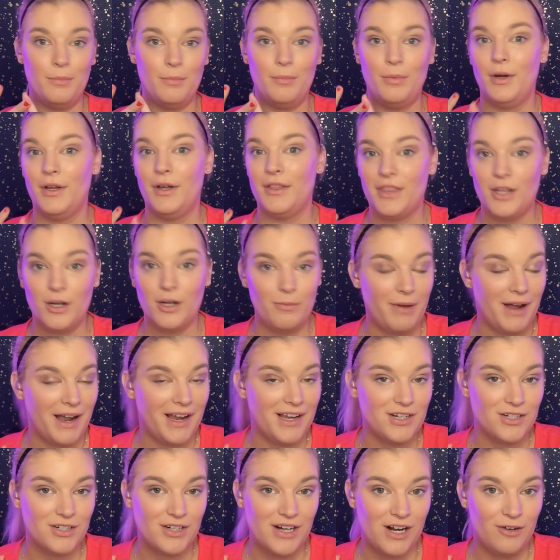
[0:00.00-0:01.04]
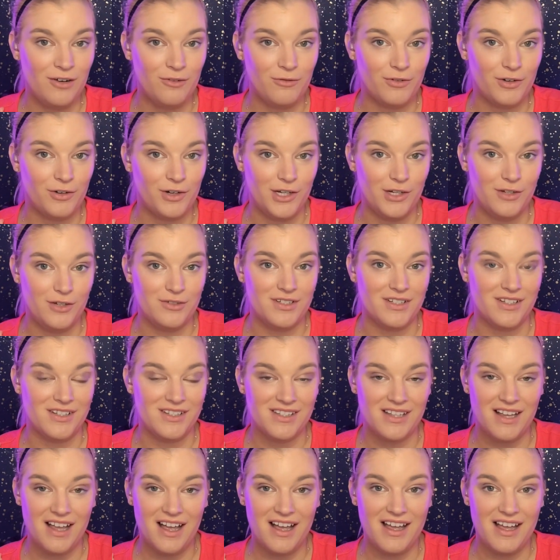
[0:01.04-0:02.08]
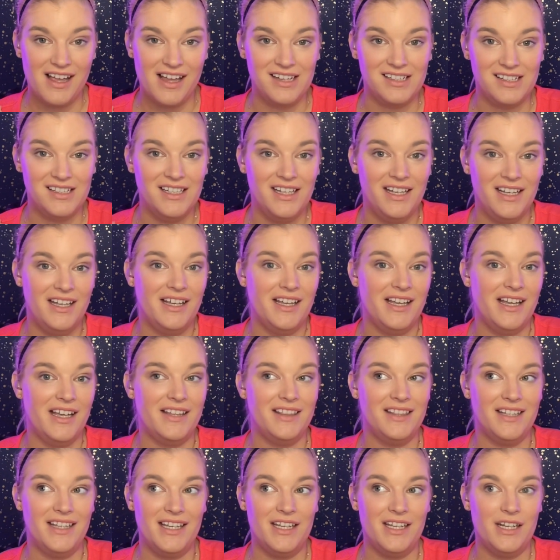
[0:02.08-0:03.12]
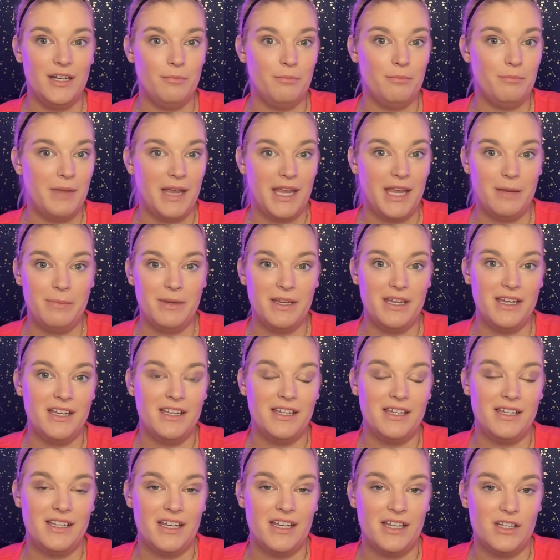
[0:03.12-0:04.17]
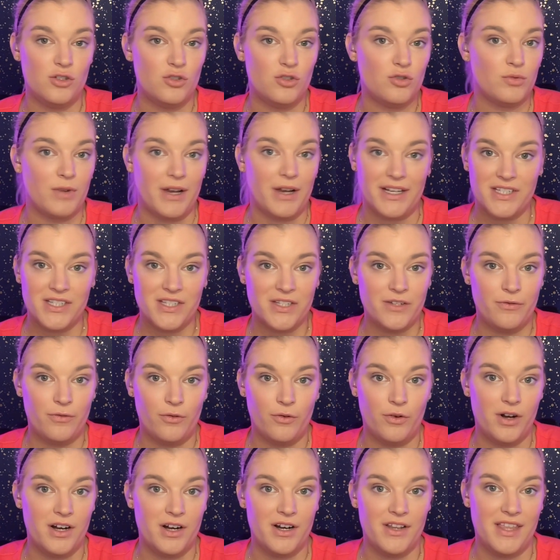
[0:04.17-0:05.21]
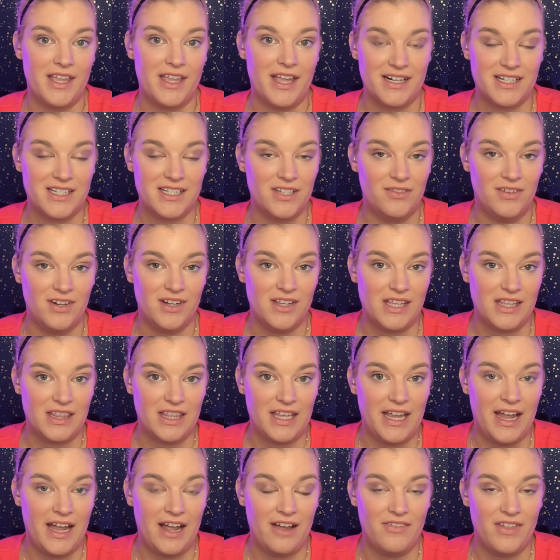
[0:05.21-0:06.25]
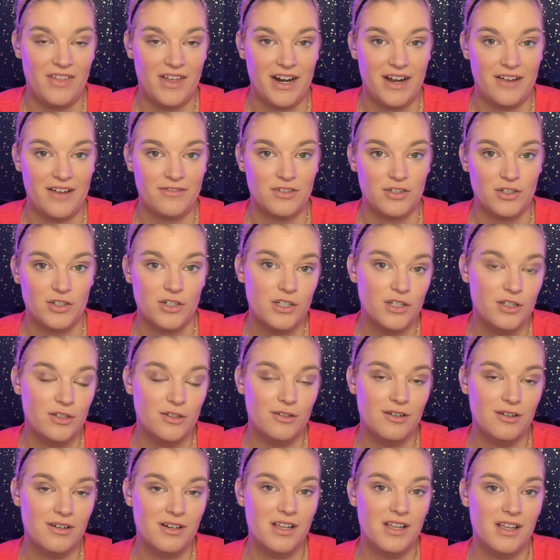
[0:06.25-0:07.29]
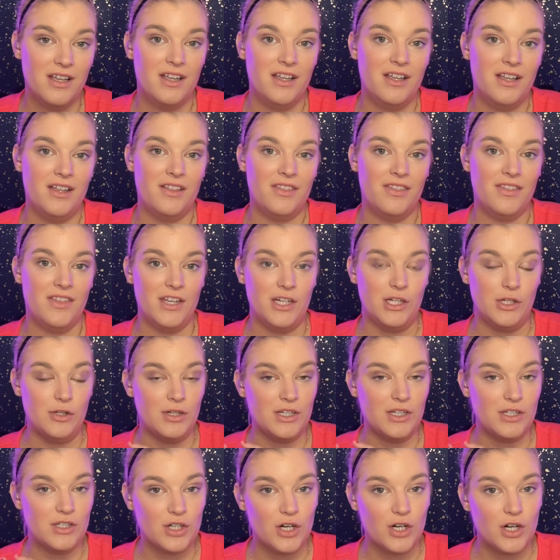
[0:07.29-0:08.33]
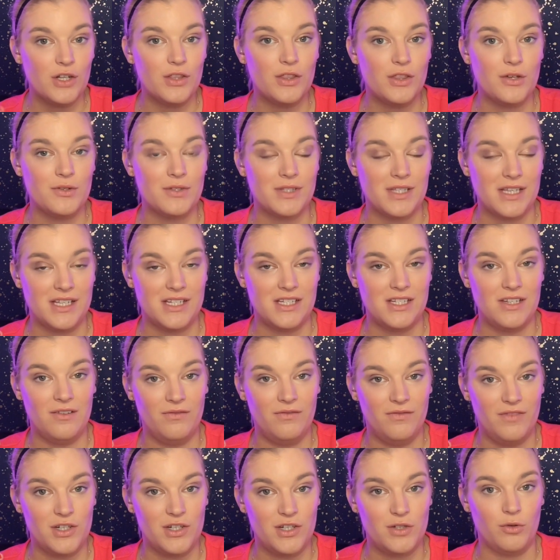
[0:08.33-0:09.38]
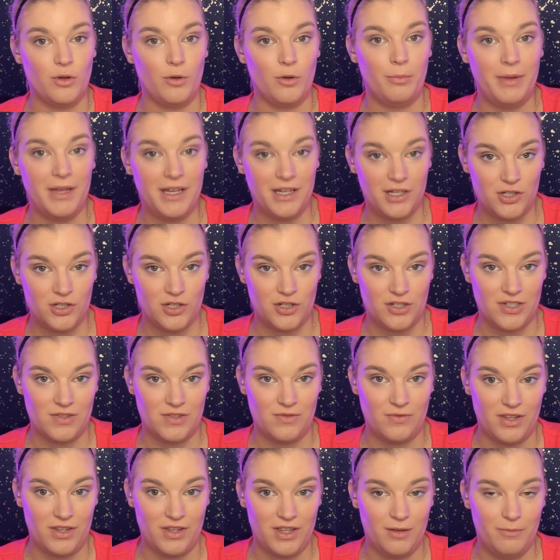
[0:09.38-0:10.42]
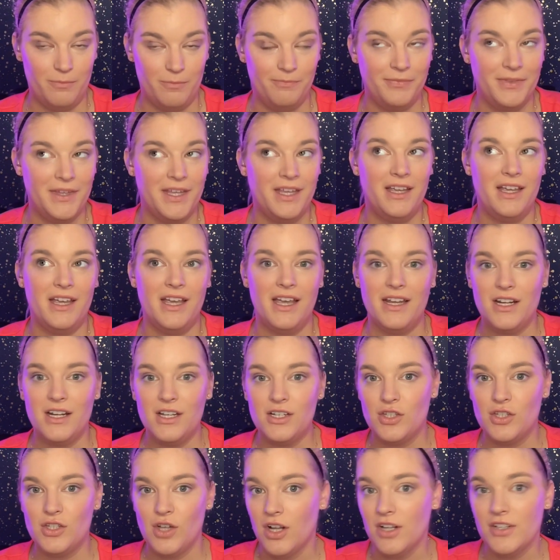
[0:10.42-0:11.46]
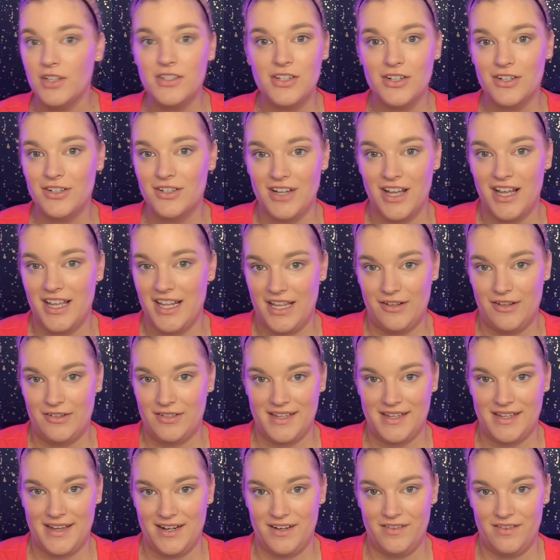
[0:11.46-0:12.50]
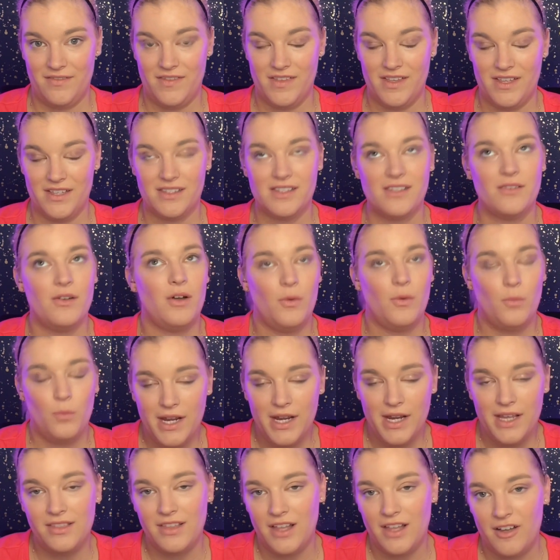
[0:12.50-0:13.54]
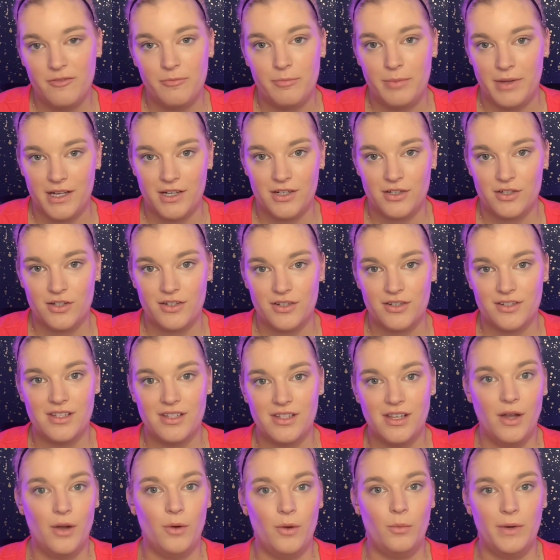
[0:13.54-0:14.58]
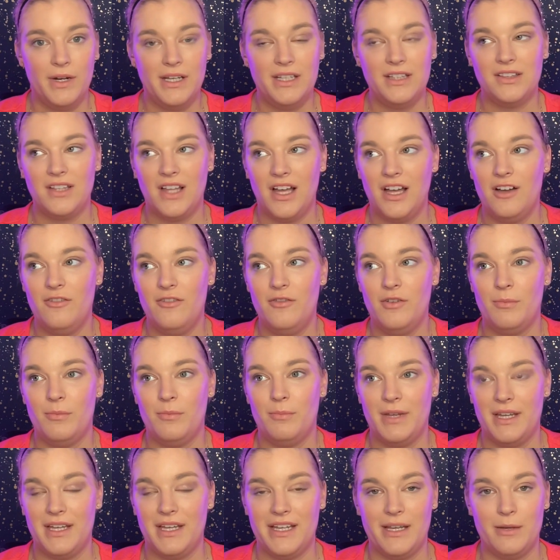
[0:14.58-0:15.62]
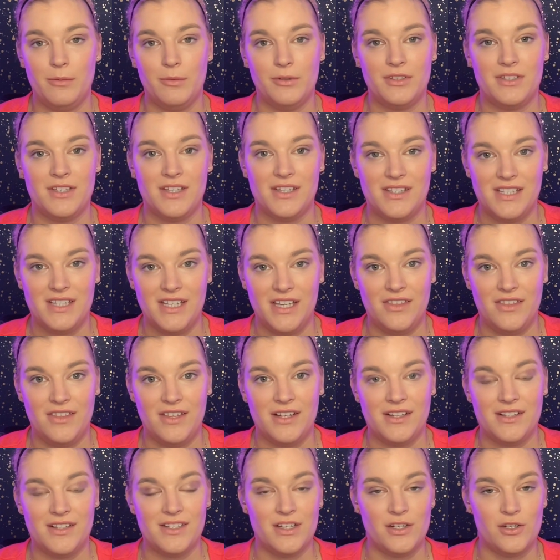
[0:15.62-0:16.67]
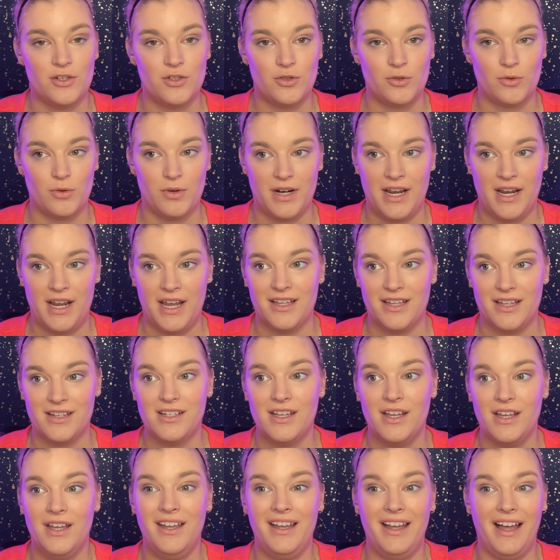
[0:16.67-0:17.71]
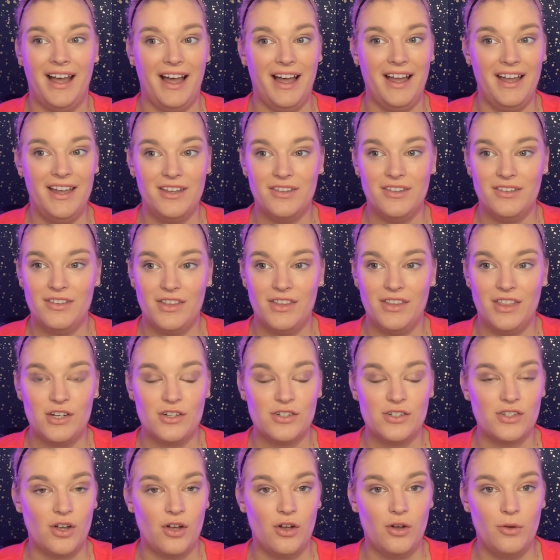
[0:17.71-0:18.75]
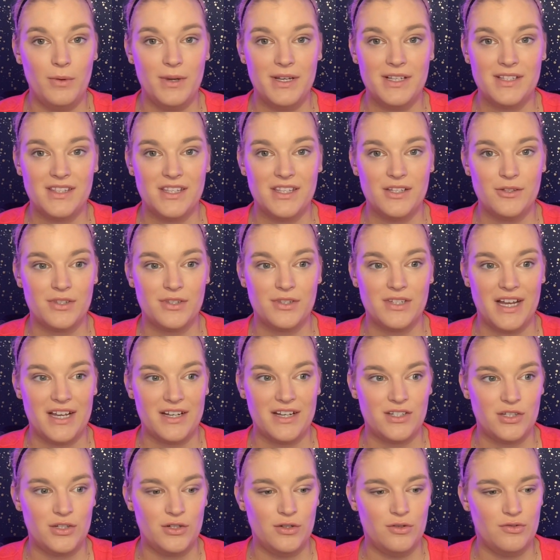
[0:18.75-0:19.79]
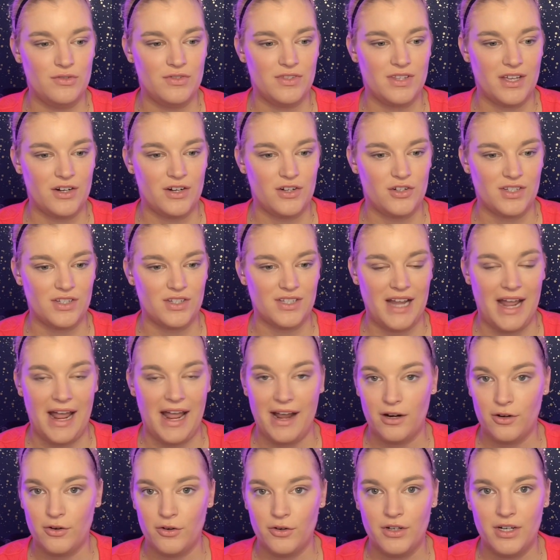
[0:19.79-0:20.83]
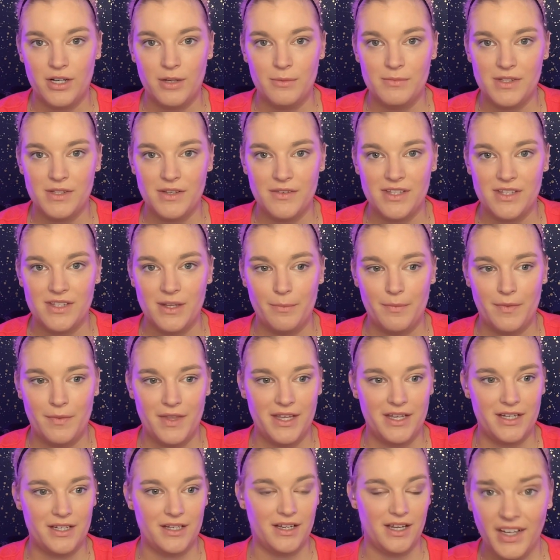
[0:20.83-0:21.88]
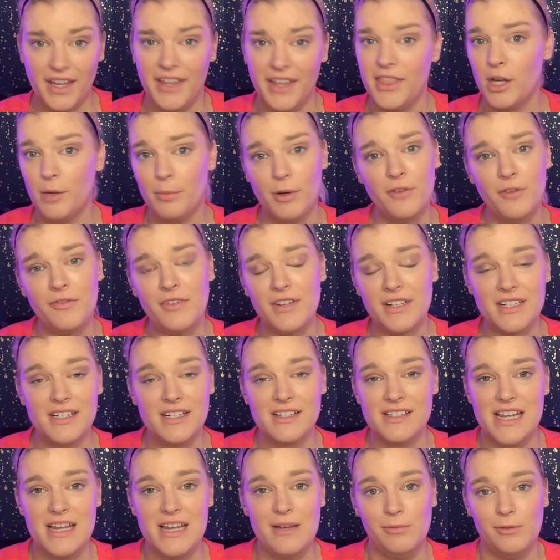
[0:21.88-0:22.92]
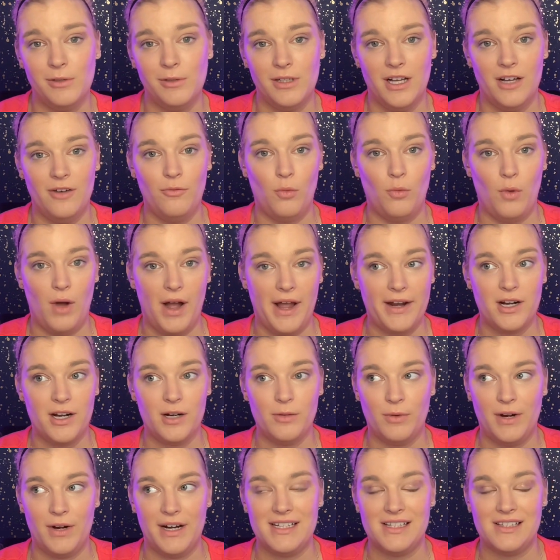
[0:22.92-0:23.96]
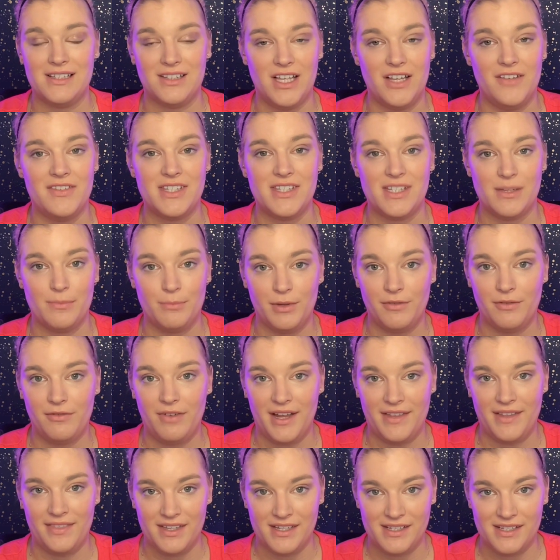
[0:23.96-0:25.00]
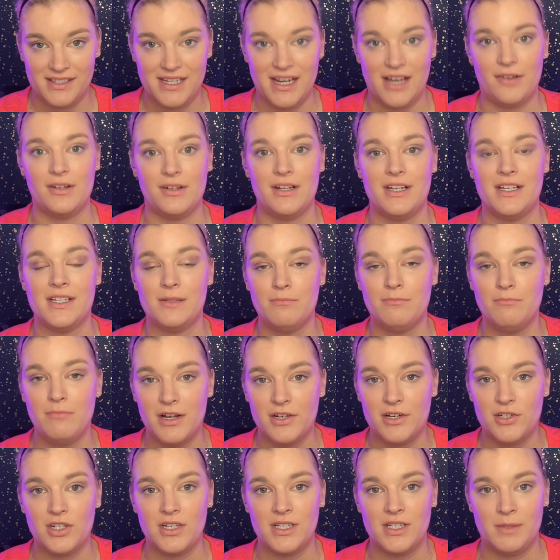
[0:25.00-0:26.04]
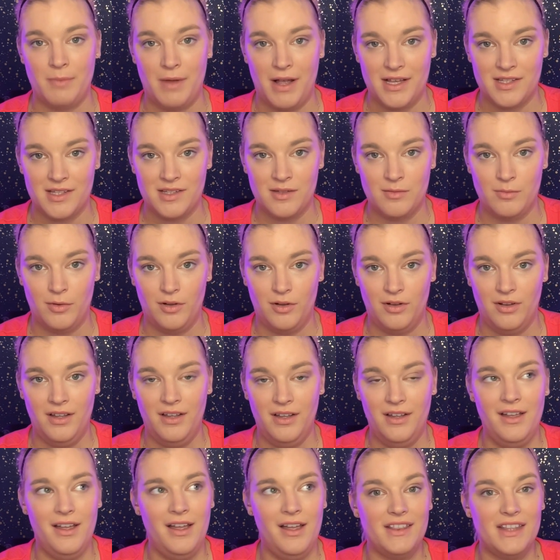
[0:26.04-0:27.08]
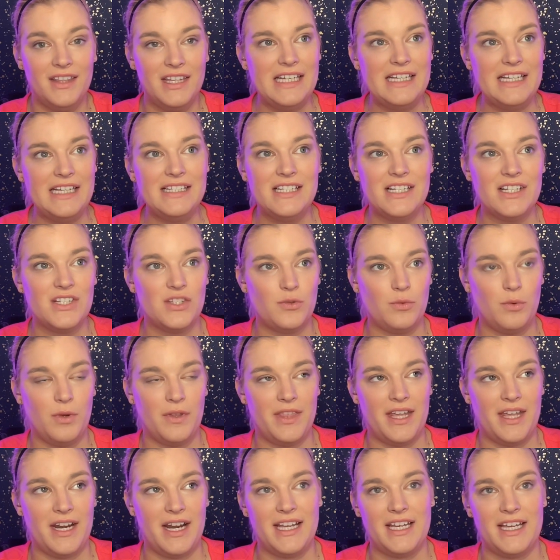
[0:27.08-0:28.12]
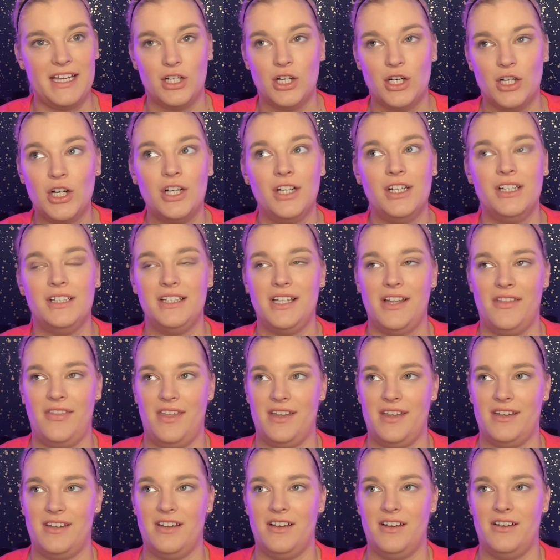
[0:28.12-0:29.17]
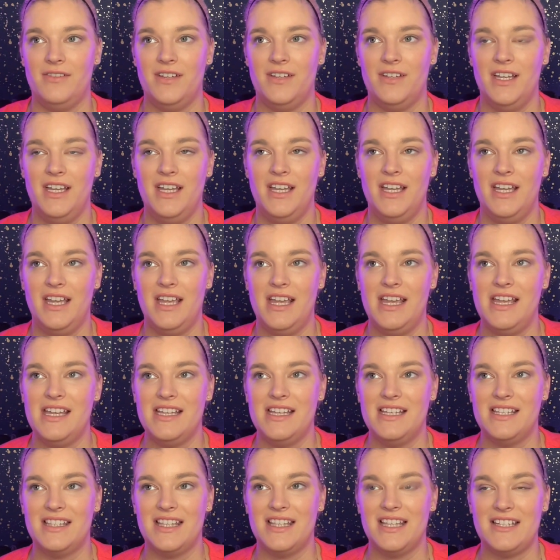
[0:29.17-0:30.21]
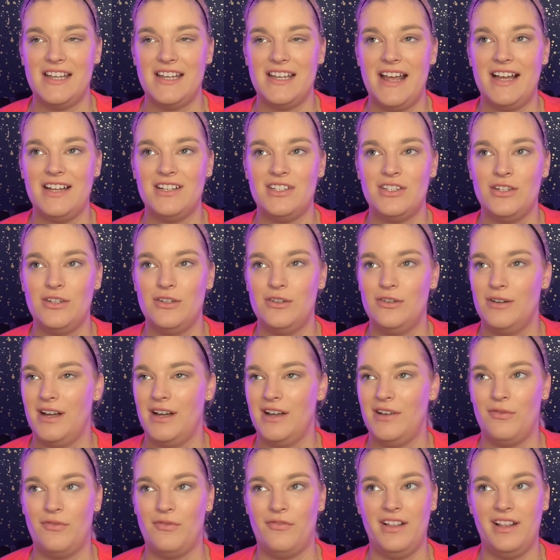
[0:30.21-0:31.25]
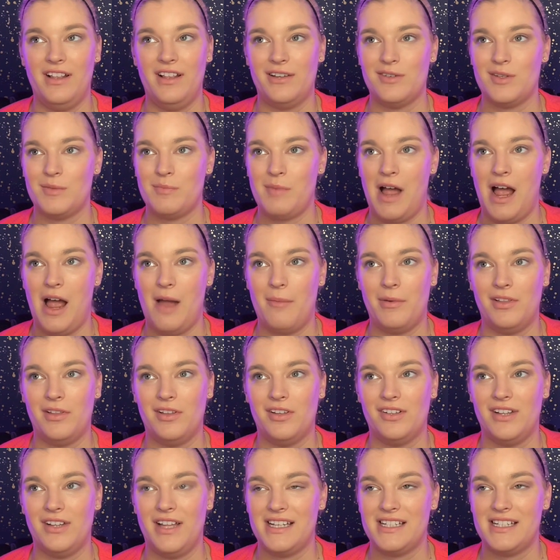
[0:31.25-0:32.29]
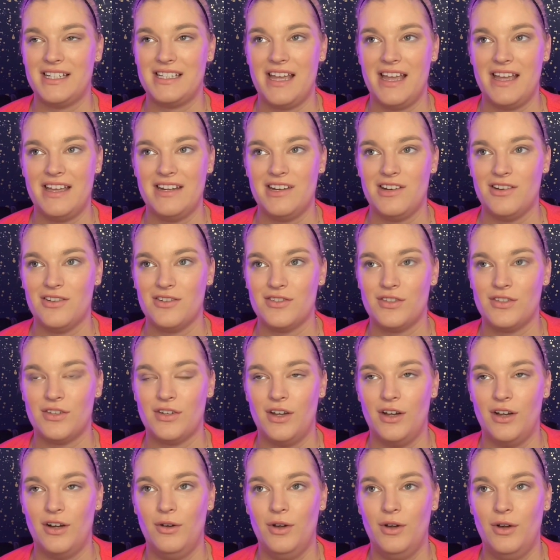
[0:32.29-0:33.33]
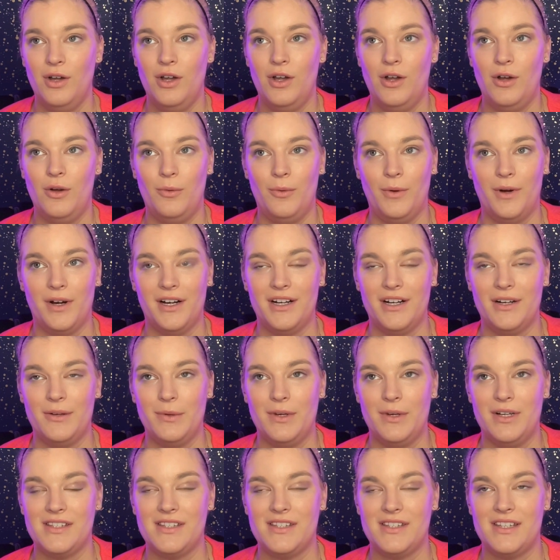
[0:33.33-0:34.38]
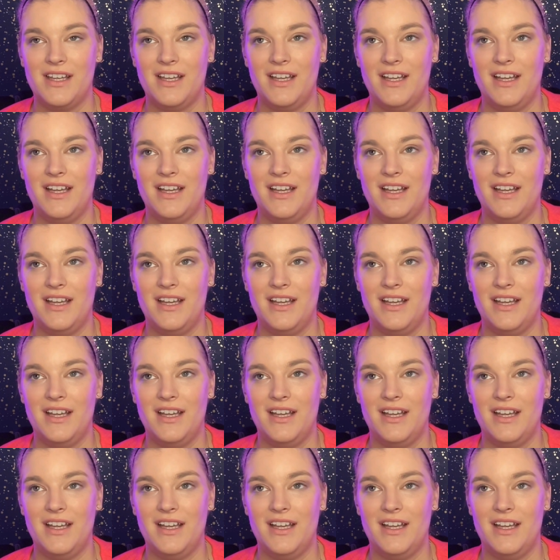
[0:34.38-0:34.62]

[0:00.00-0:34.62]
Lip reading: put their binder out for you to sign, and then maybe get dressed for the activity that they have that afternoon, then you can turn those into visual pictures for them. And adults are not outside of this. We love pictures. We love being able to see things in shorthand. There's always those tattoos that are just acronyms of something, and they're a perfect example of why our brains love simplifying things down as much as possible. The easiest one that I can currently think of is the tattoo, I feel like it was popular like 10 years ago, where it was